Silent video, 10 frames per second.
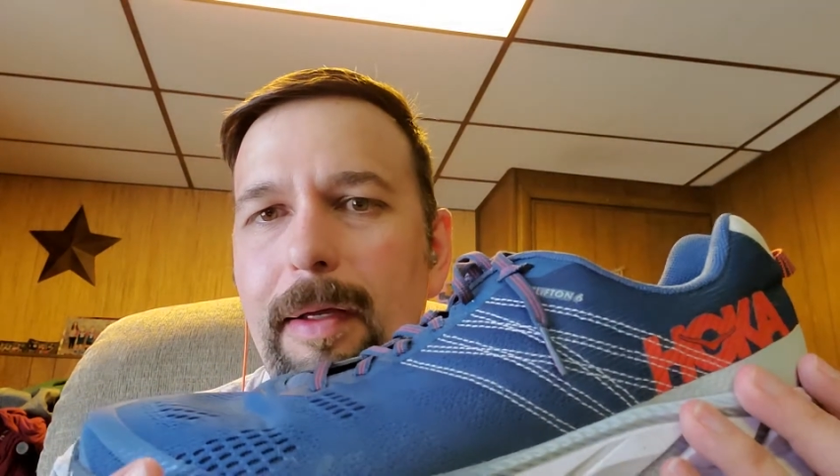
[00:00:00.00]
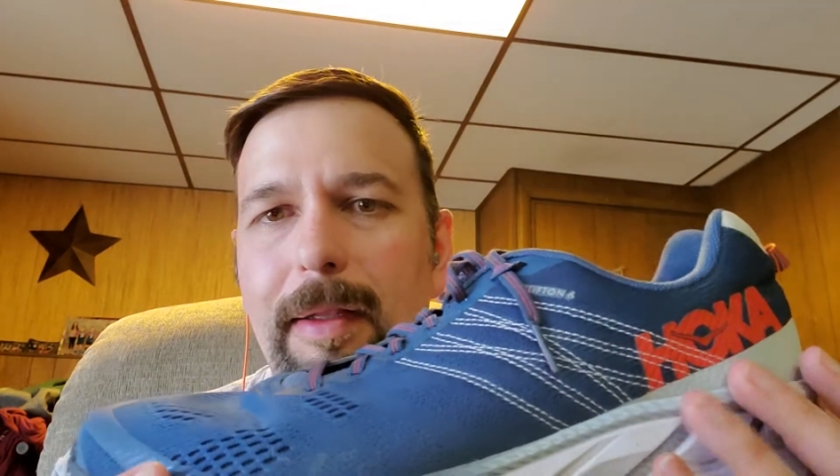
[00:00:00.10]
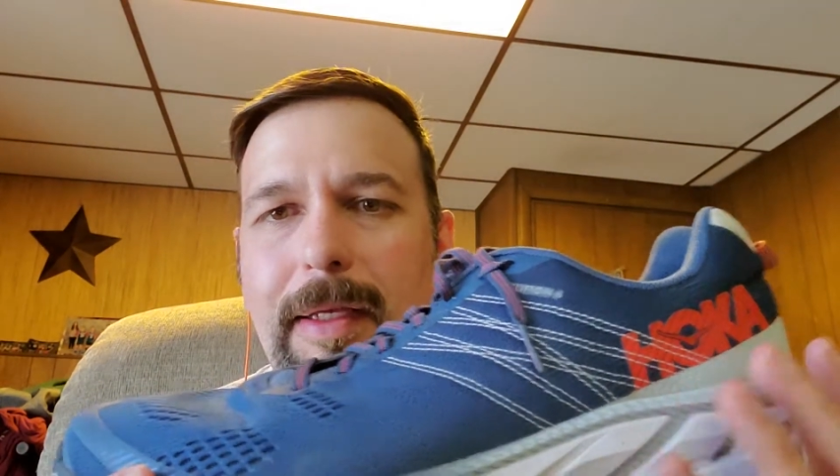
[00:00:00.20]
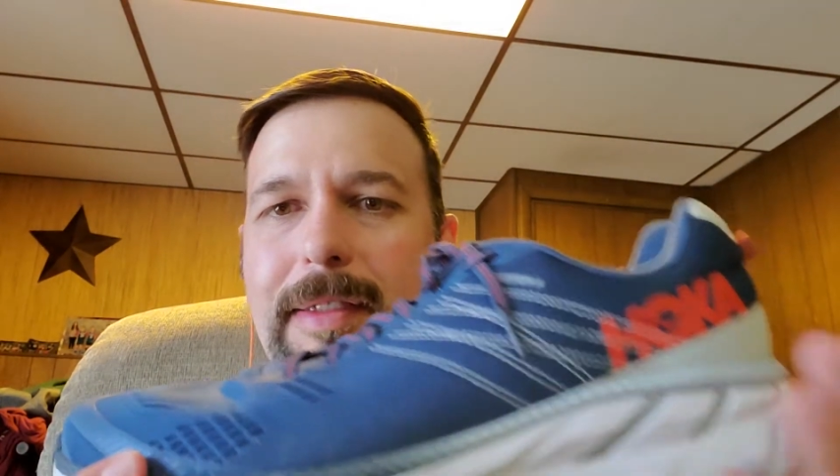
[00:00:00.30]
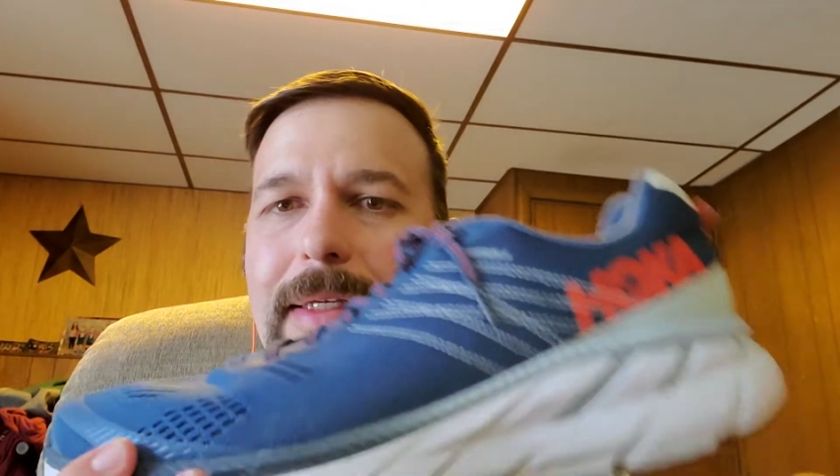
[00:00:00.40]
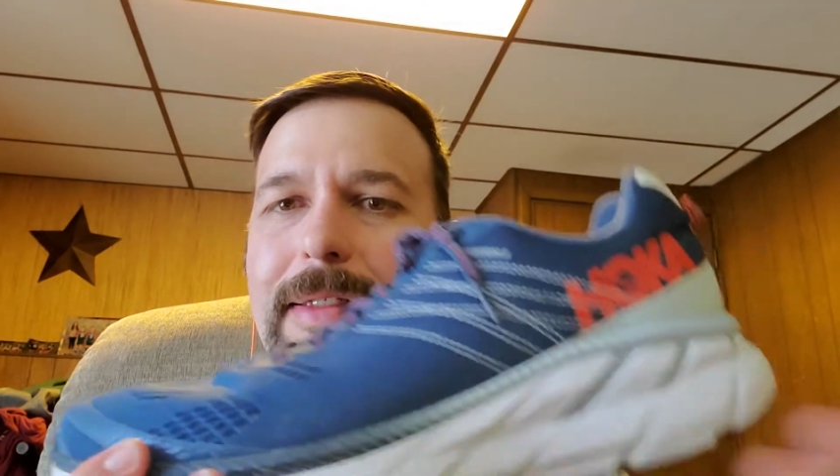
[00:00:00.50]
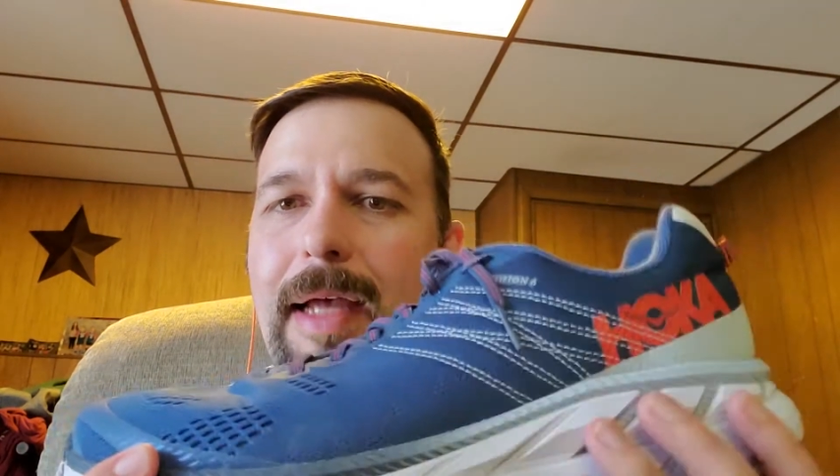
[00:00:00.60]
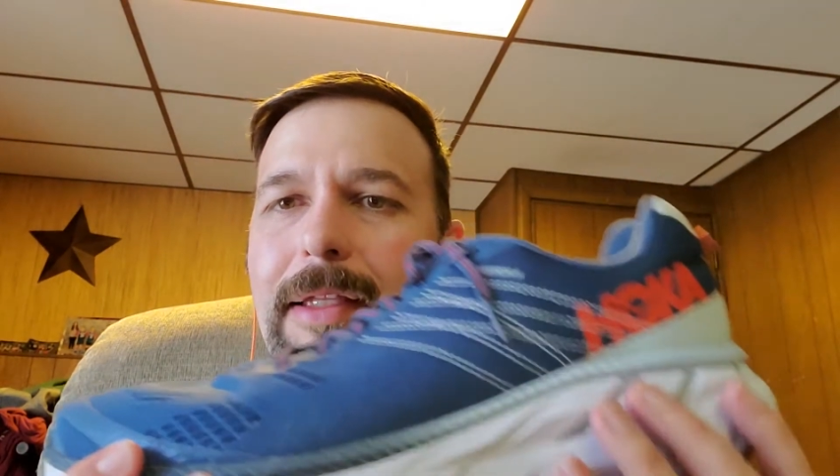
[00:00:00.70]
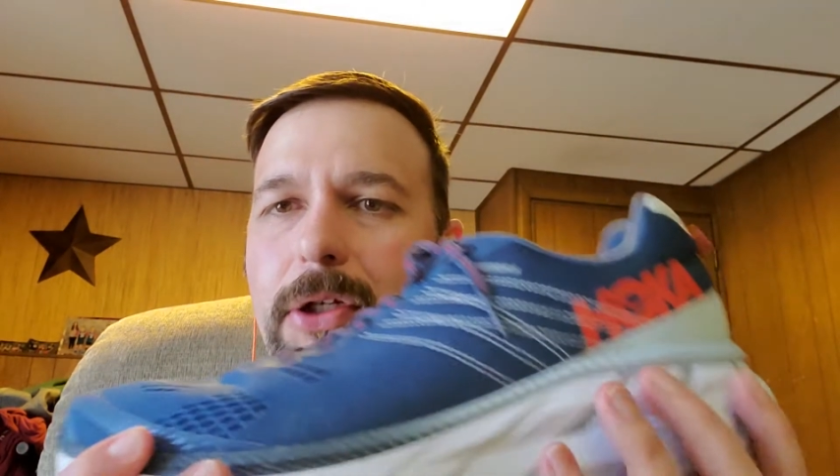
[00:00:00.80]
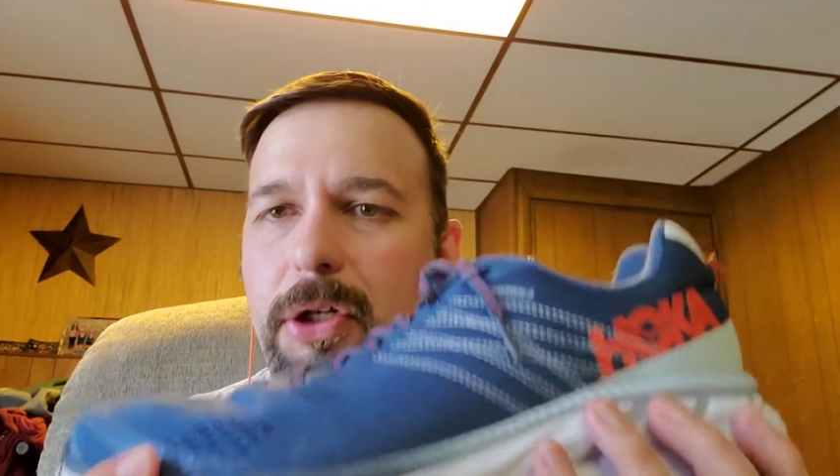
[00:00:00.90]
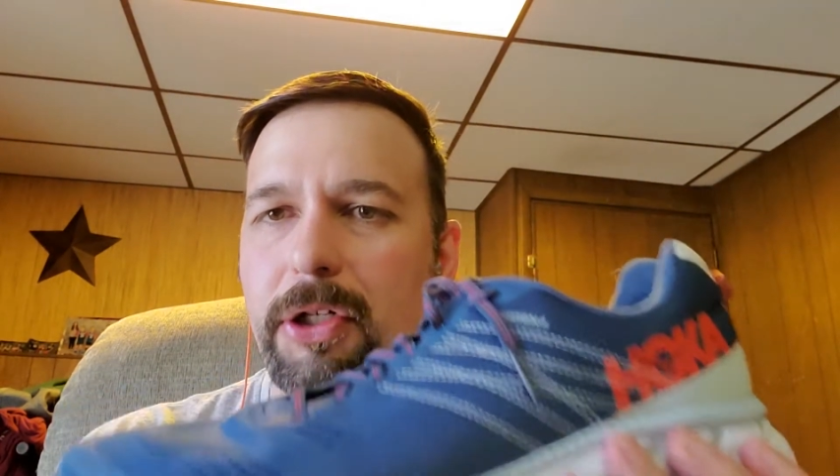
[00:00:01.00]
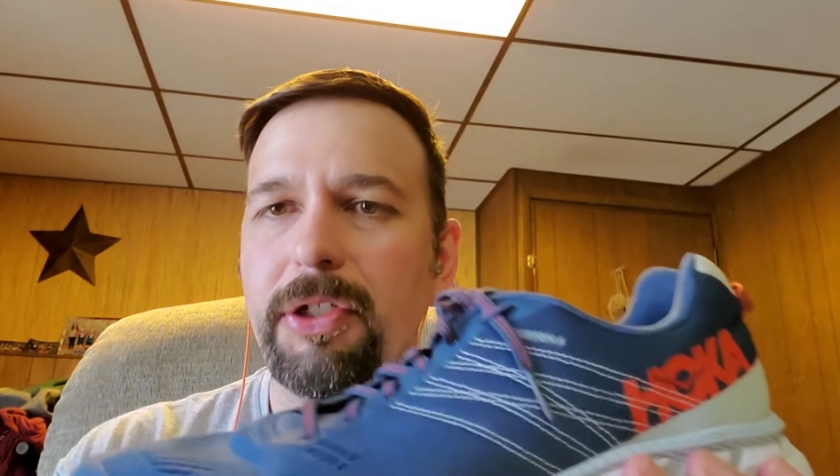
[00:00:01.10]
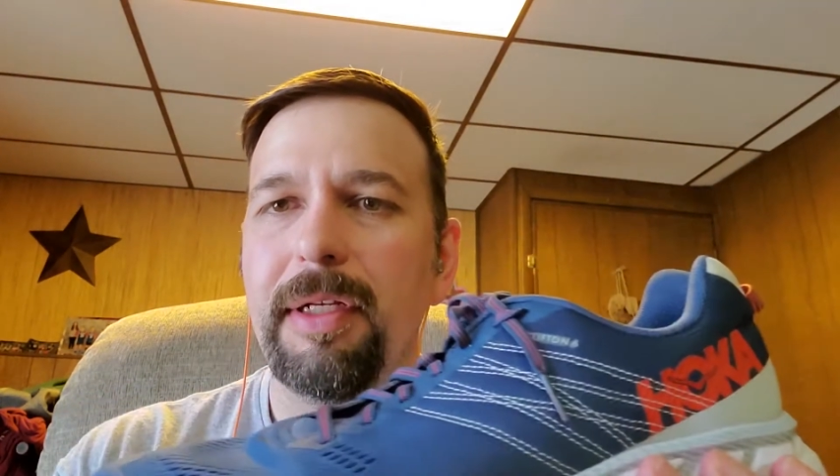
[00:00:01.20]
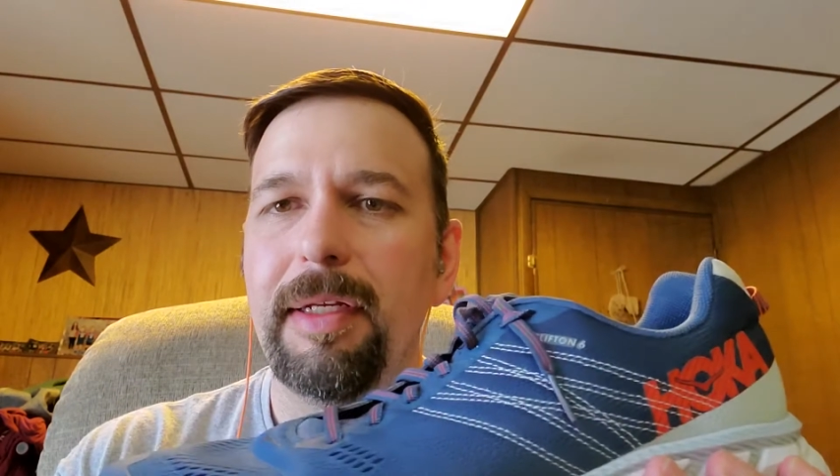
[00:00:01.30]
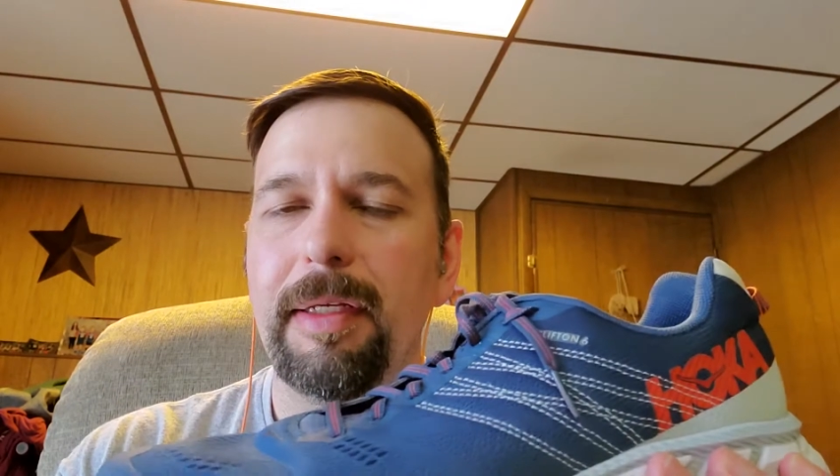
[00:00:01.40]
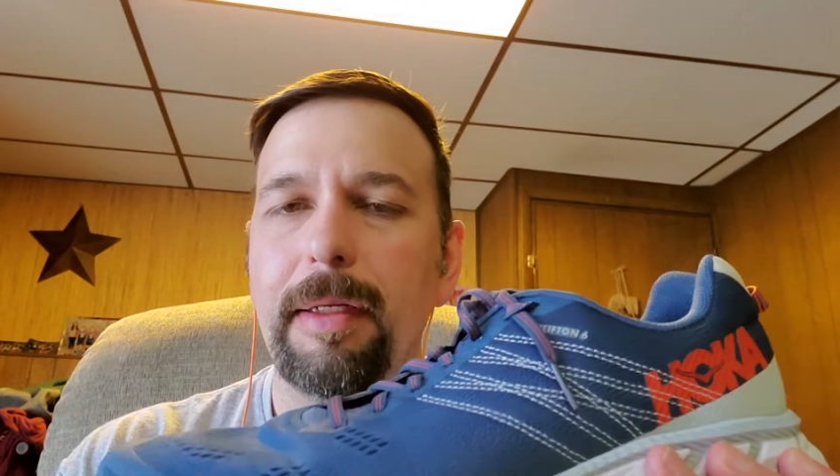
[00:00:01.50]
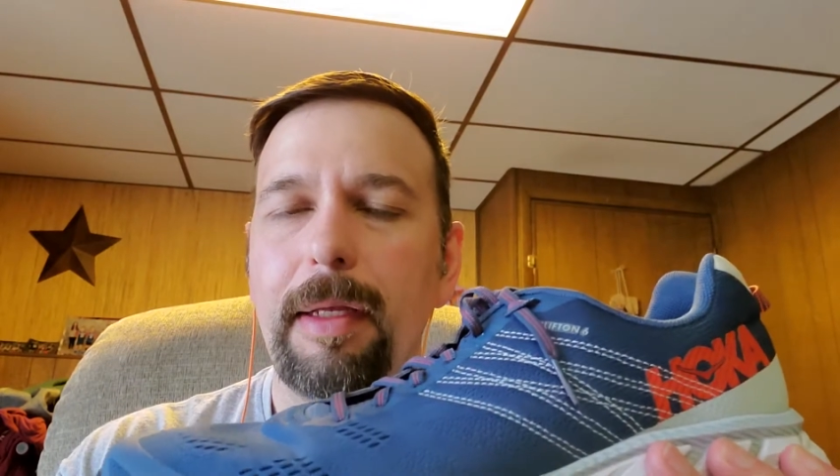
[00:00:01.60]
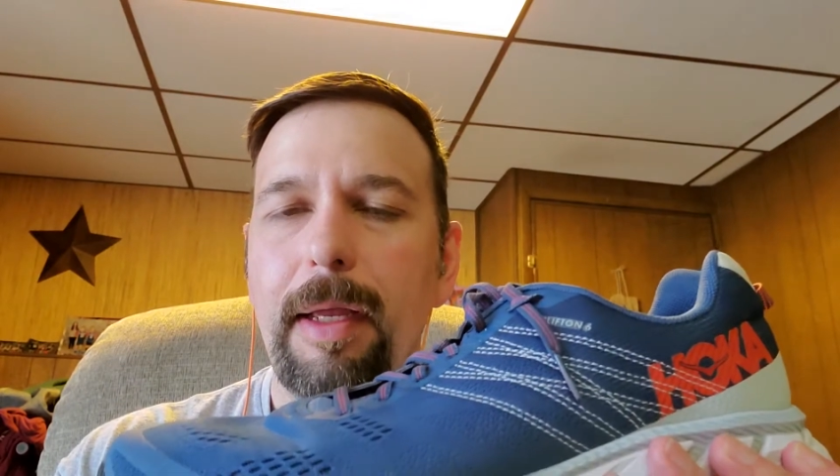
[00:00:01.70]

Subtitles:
like I said, it's got the cushion in it,